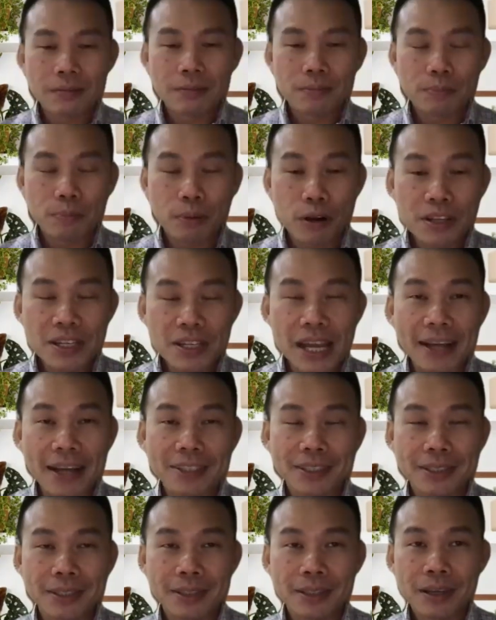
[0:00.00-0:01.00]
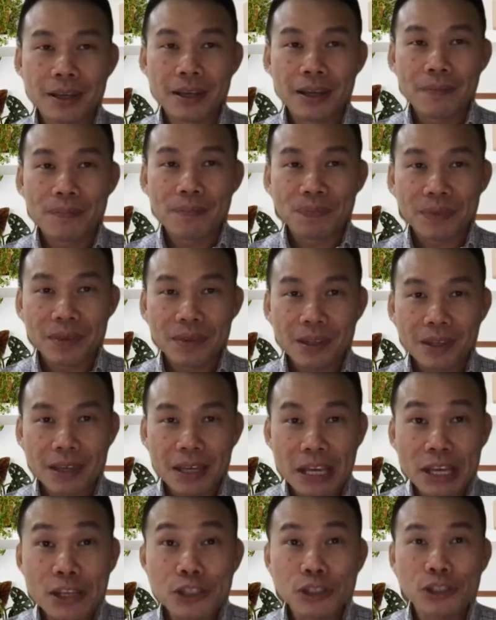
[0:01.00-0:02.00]
protects
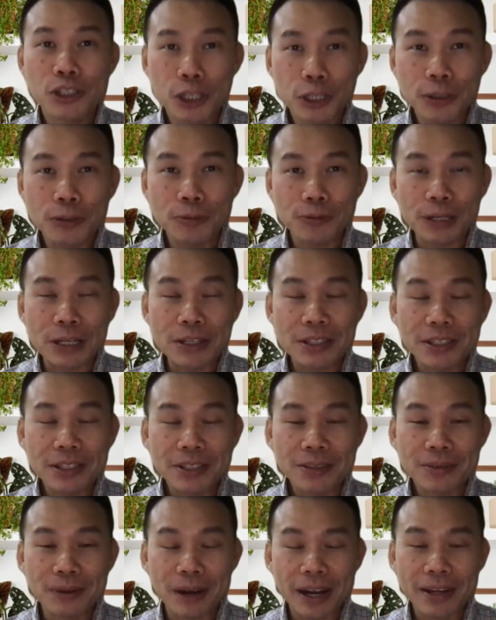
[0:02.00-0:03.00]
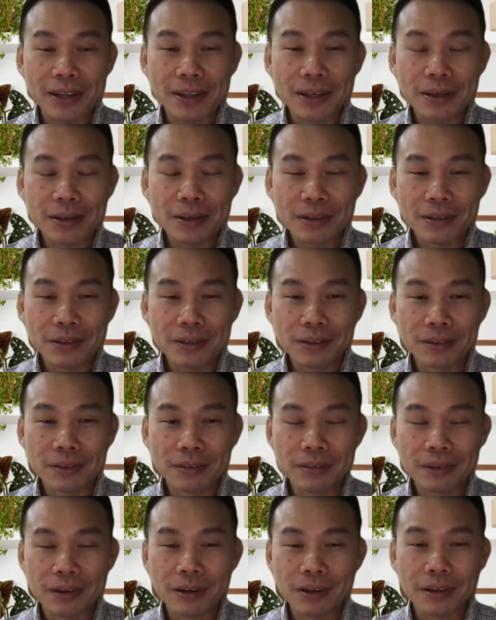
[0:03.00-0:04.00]
his children, right?
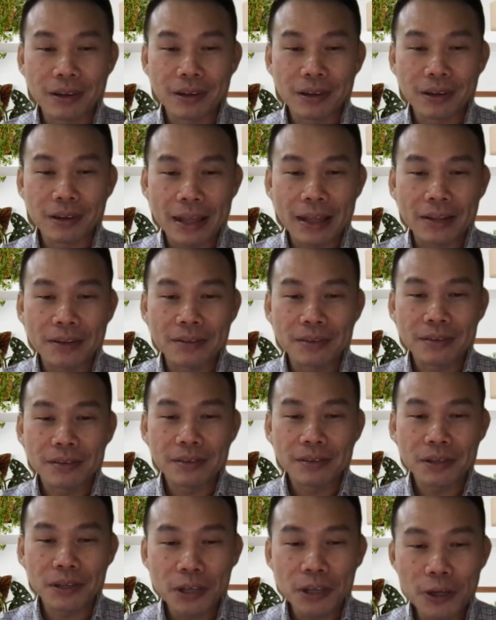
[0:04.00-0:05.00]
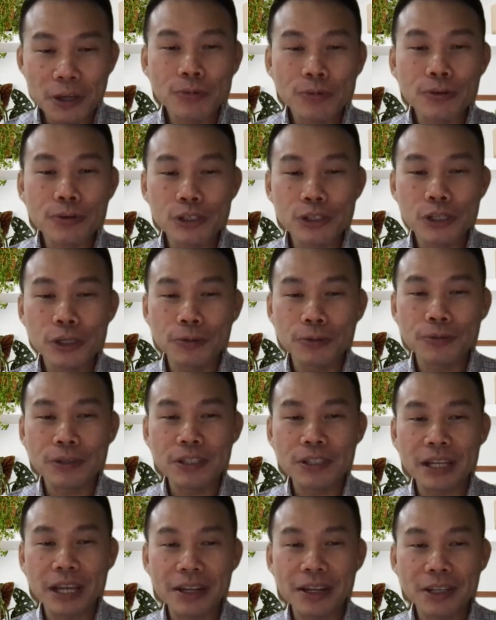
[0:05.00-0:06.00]
And the Hebrew children.
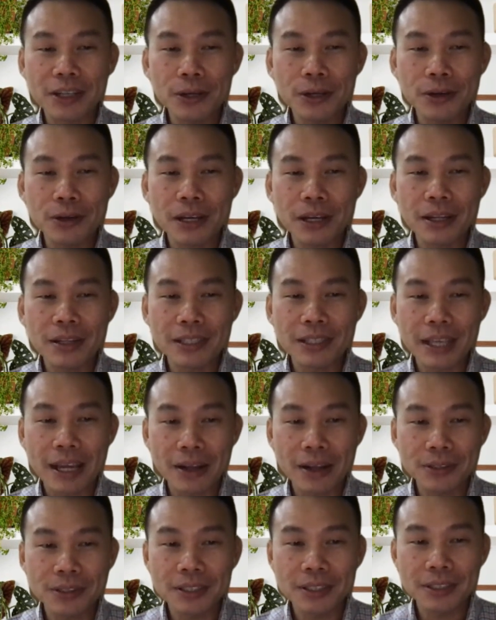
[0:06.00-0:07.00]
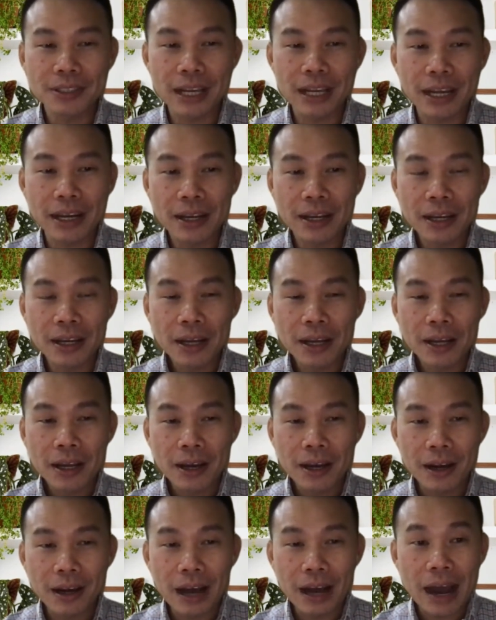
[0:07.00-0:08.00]
And here it tells us that
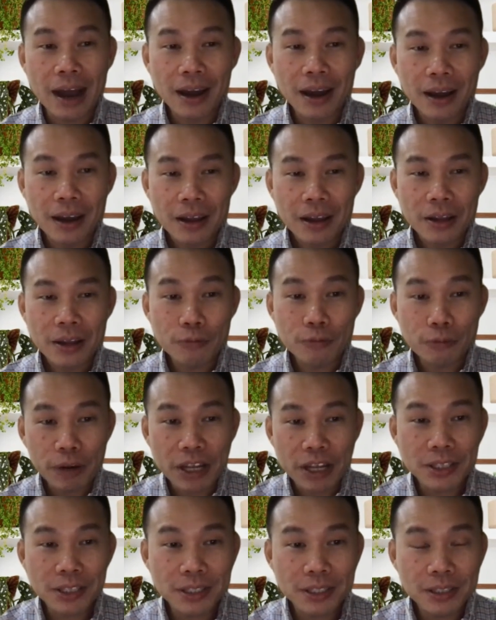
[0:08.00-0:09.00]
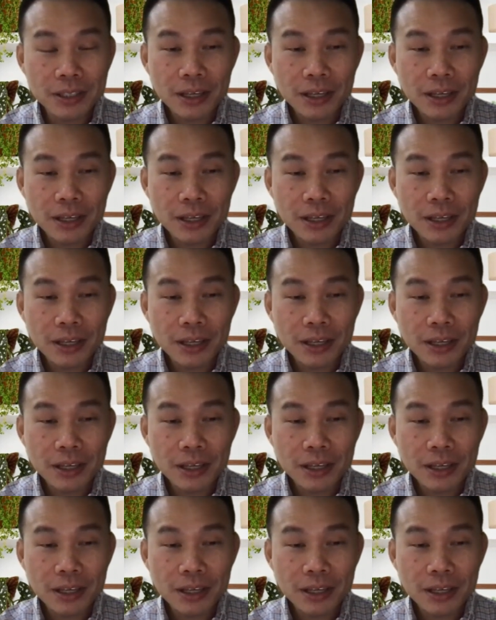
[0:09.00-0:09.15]
it reads,